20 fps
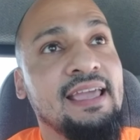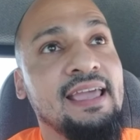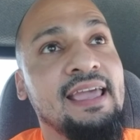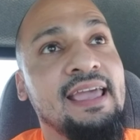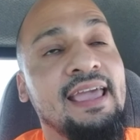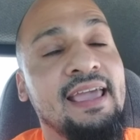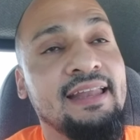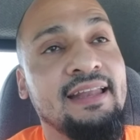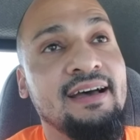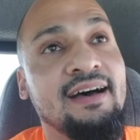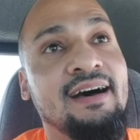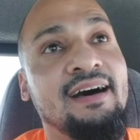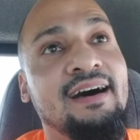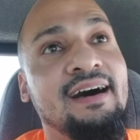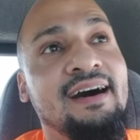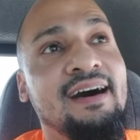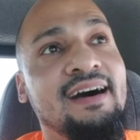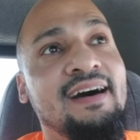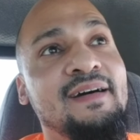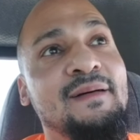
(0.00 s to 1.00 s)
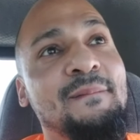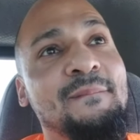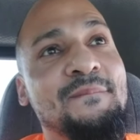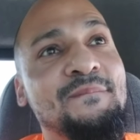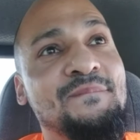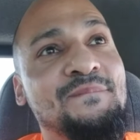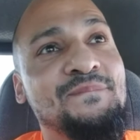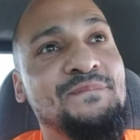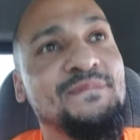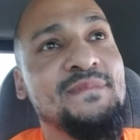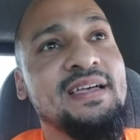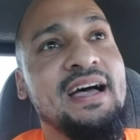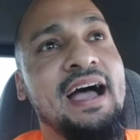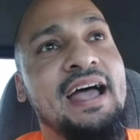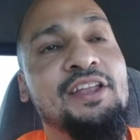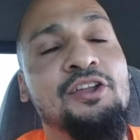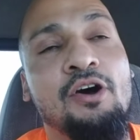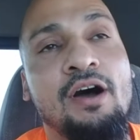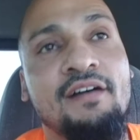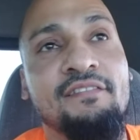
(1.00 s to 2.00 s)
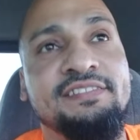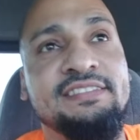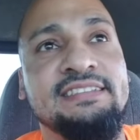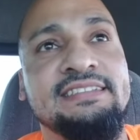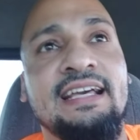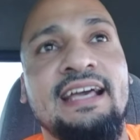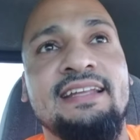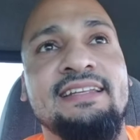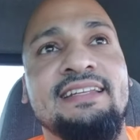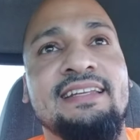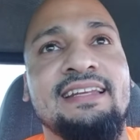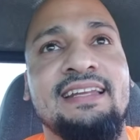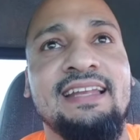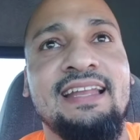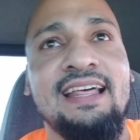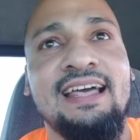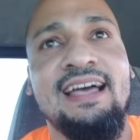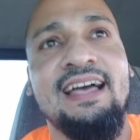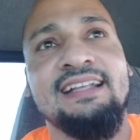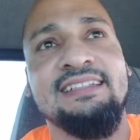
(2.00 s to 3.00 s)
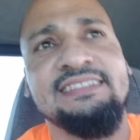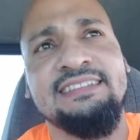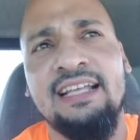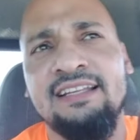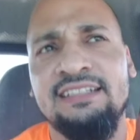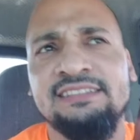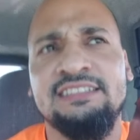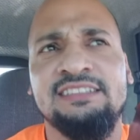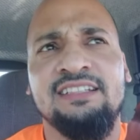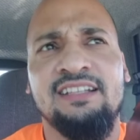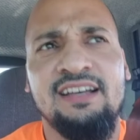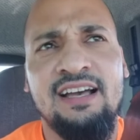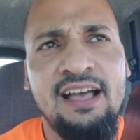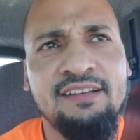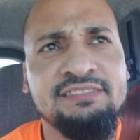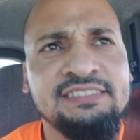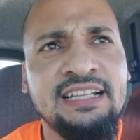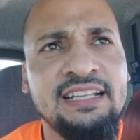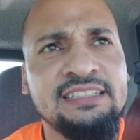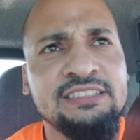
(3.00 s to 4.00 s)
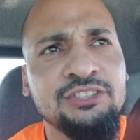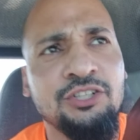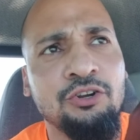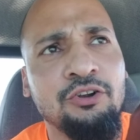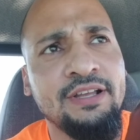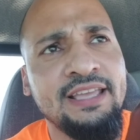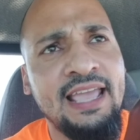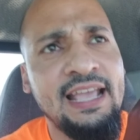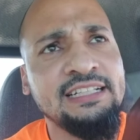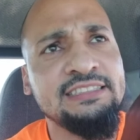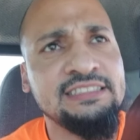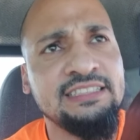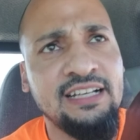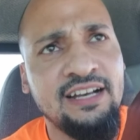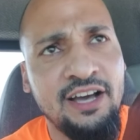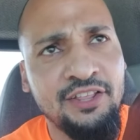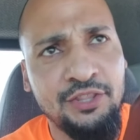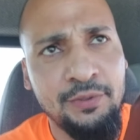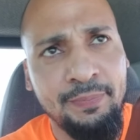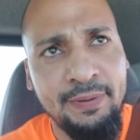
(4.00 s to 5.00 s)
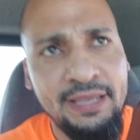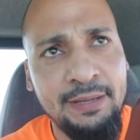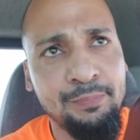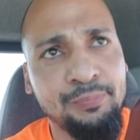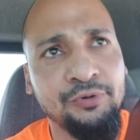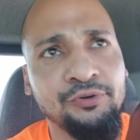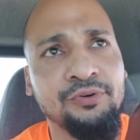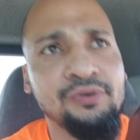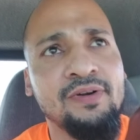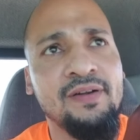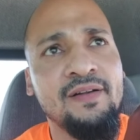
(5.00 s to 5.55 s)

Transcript: and uh, I know I've said said this I've said this on occasion to other people,